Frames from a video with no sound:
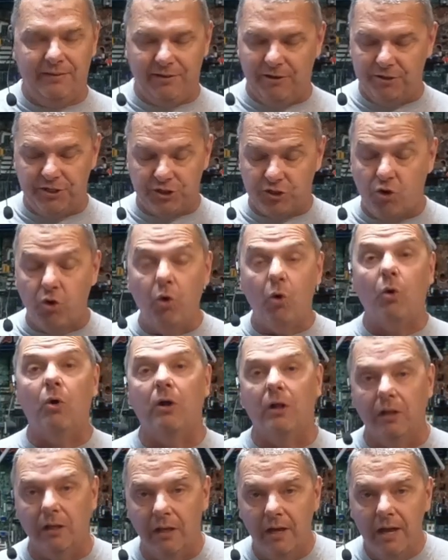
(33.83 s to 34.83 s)
just
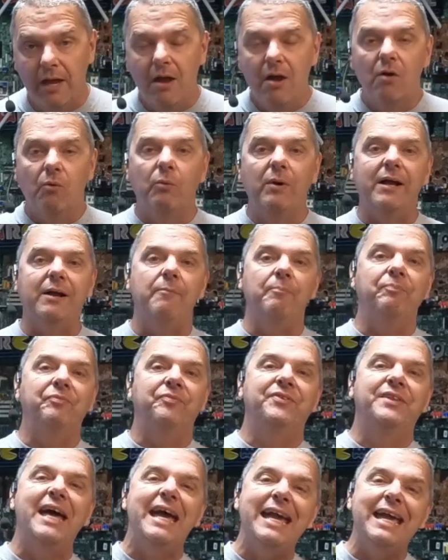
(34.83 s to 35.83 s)
cool. Well,
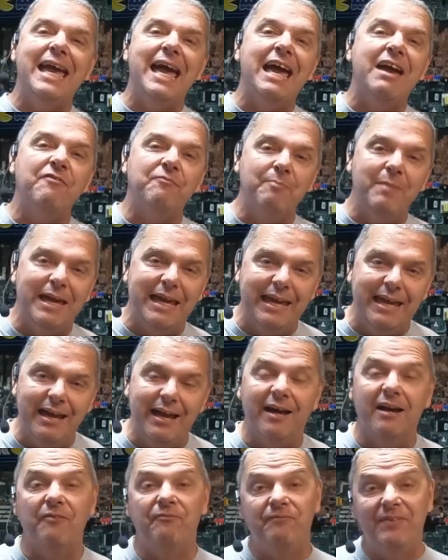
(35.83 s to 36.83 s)
they gave me
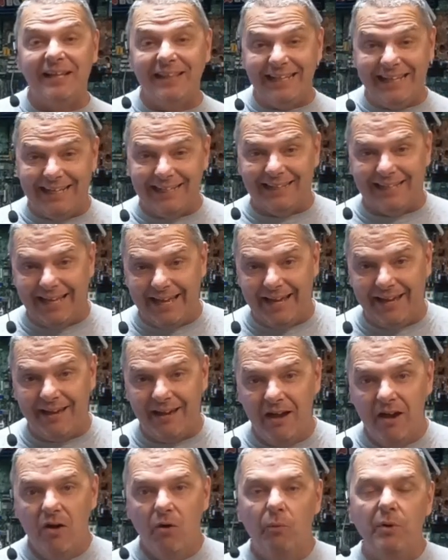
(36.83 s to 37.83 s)
an affiliate link,
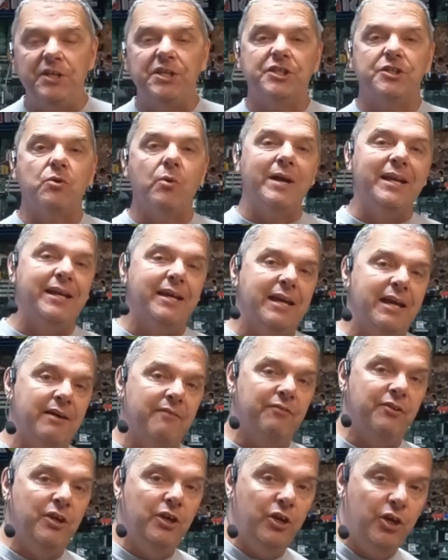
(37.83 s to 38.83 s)
which is going to
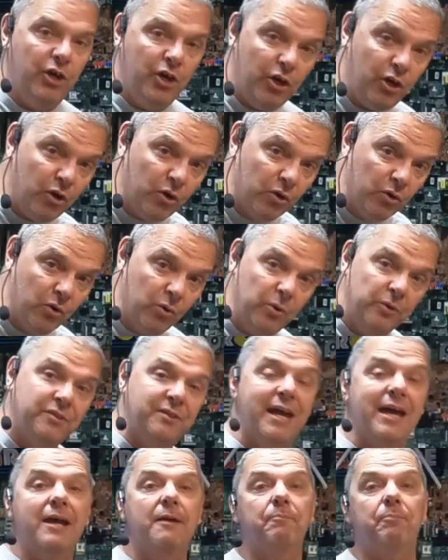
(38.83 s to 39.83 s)
give you
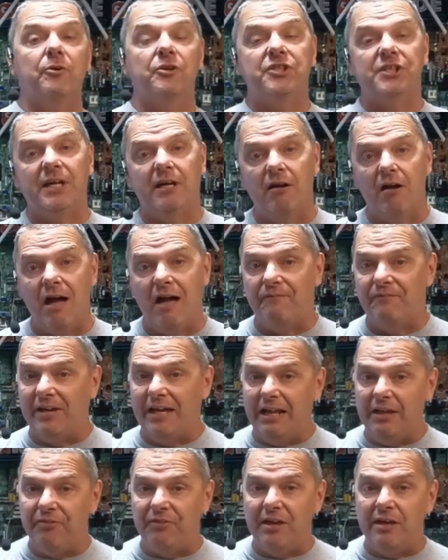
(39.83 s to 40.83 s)
10% off
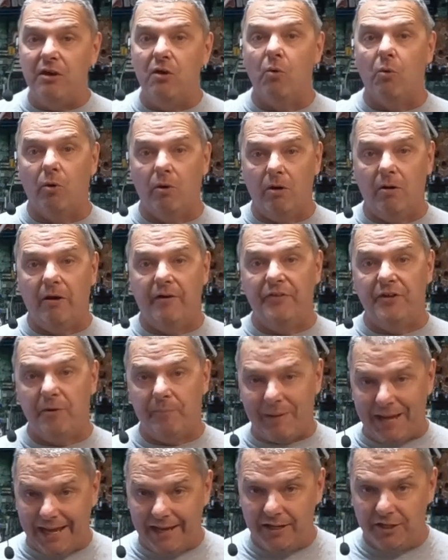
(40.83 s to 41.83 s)
anything you order on their
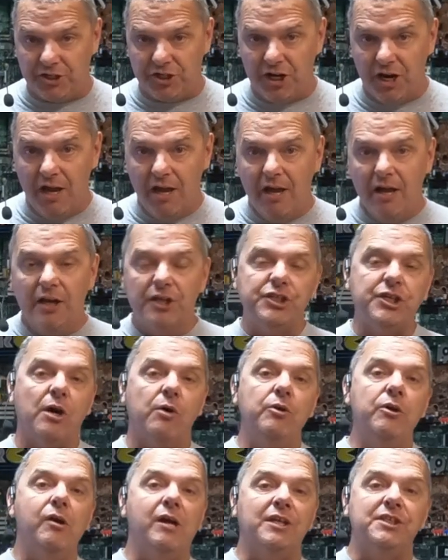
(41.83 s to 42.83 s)
page.
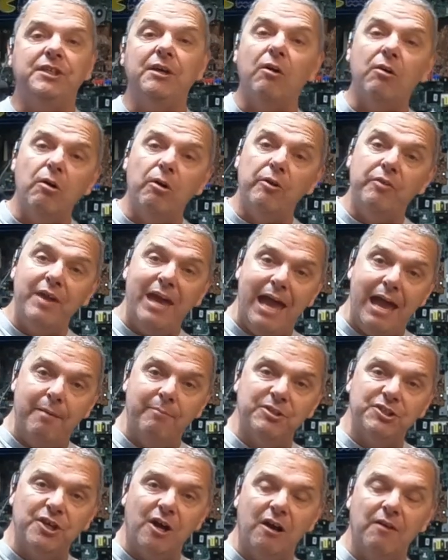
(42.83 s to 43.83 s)
So you can still go to the
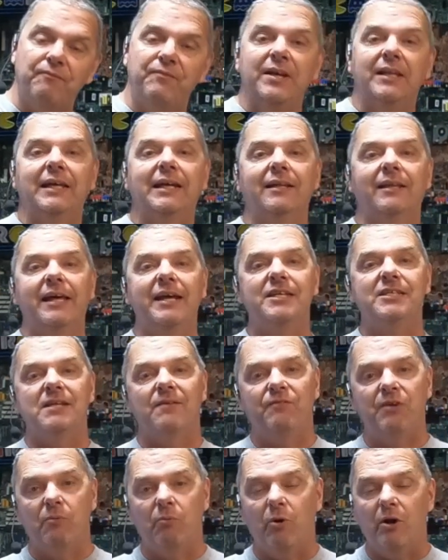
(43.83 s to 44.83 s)
Amazon affiliate links
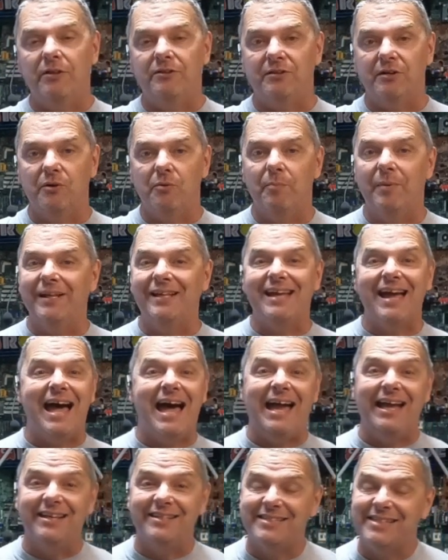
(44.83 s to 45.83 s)
if you want to, but
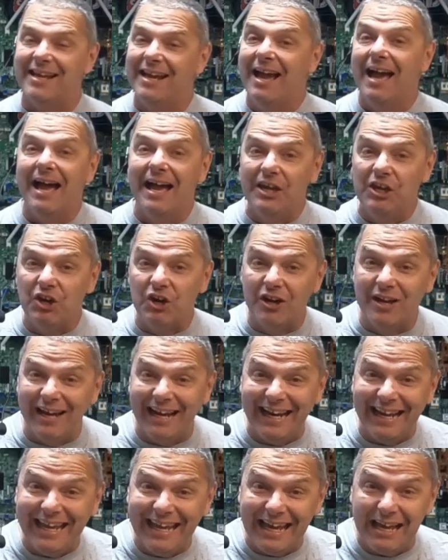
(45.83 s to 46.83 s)
guys, you're
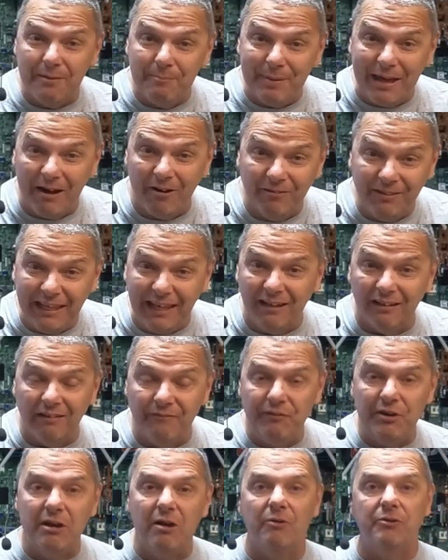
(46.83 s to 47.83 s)
going to get a better deal
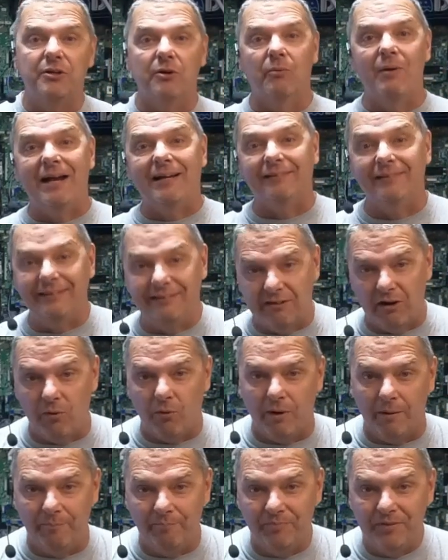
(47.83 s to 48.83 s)
if you go directly
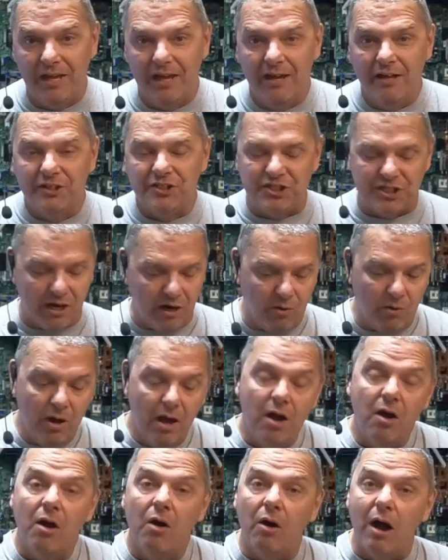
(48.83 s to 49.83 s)
to them. So
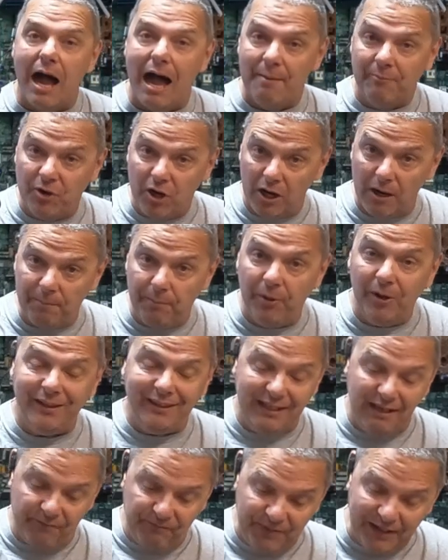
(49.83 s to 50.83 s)
I'm going to put
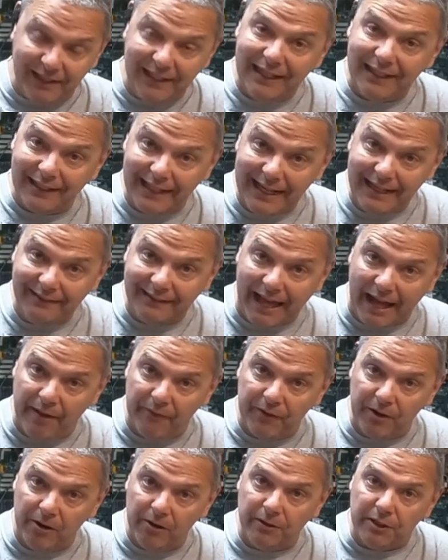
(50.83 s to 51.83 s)
the affiliate link
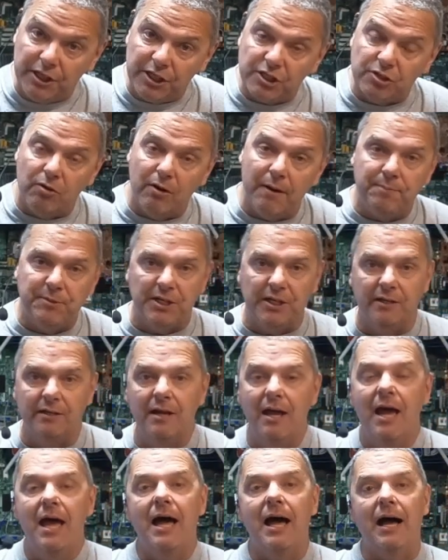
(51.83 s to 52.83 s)
down there in the description,
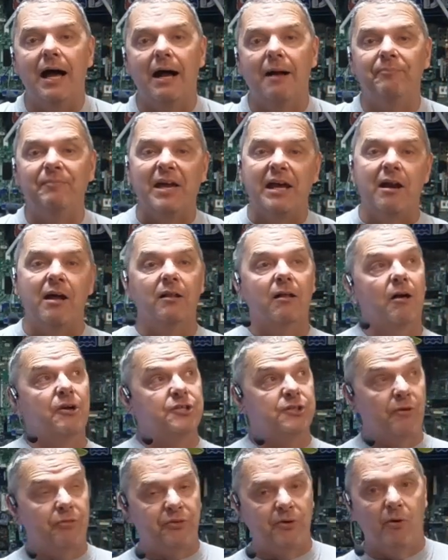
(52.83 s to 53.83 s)
and I'll
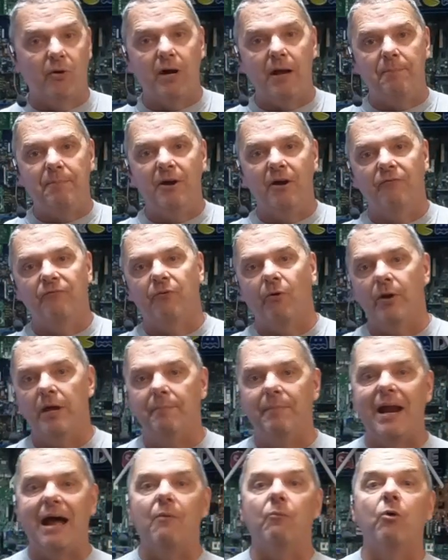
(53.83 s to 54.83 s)
also throw it up here for you.
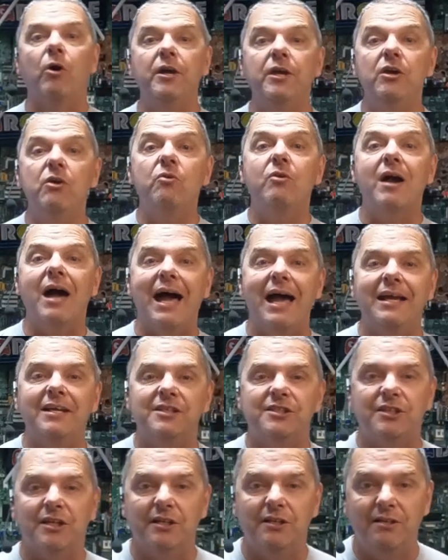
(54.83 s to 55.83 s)
But I want you
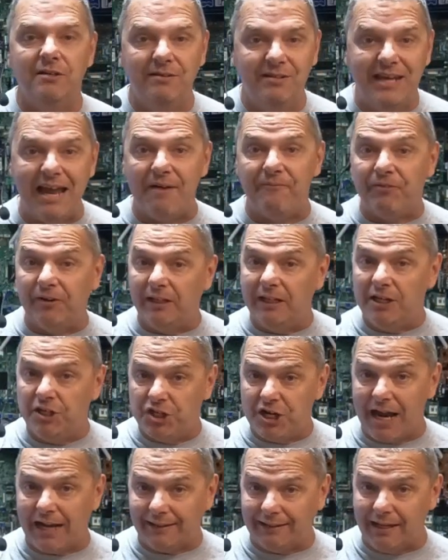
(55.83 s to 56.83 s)
guys to definitely
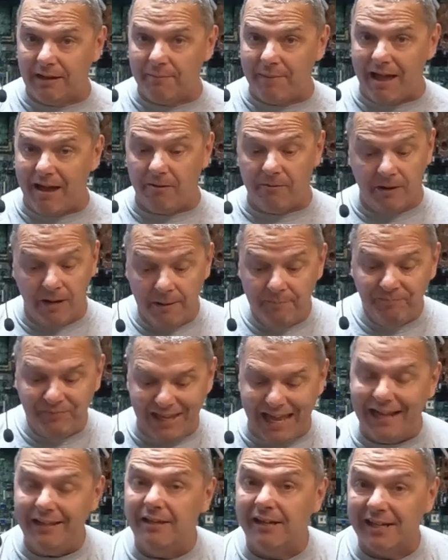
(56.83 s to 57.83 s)
check them out,
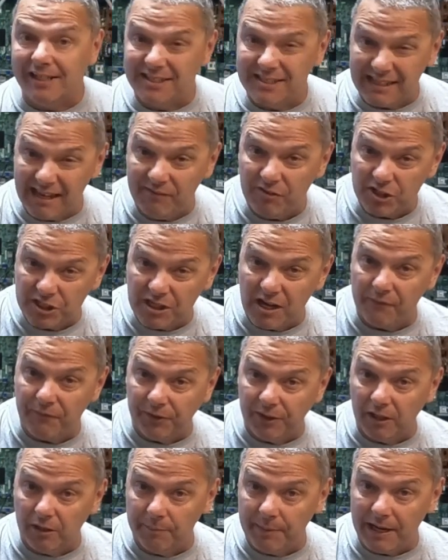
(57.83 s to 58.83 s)
and you can save yourself a
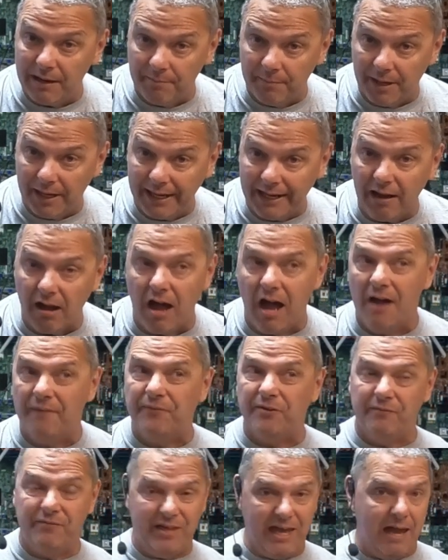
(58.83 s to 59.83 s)
little bit of money
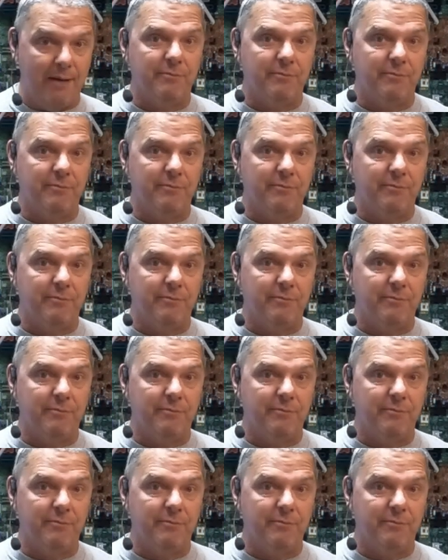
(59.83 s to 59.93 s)
off of the